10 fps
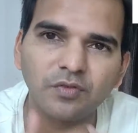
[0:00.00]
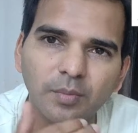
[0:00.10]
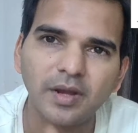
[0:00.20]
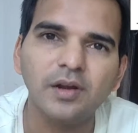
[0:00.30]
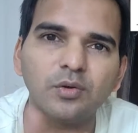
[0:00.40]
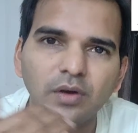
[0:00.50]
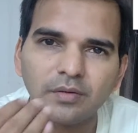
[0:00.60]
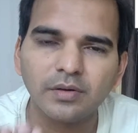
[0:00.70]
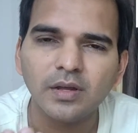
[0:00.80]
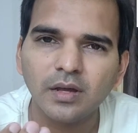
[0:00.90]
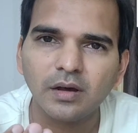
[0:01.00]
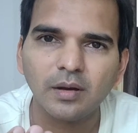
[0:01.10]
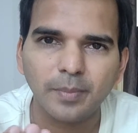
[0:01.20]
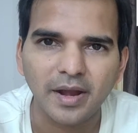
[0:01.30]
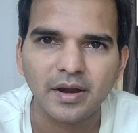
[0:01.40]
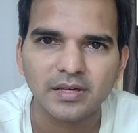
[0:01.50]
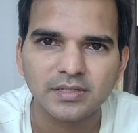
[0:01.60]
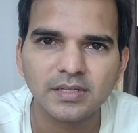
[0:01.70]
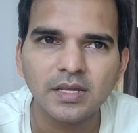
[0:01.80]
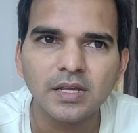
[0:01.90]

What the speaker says: from hell to paradise.